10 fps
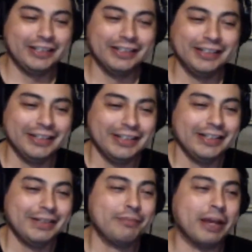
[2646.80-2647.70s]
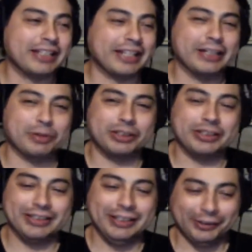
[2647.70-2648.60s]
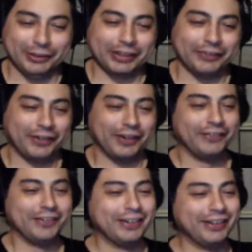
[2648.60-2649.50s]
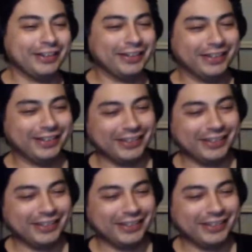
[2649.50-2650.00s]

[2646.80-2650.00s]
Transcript: That's a I will conquer your shit, brother. Dude, I have been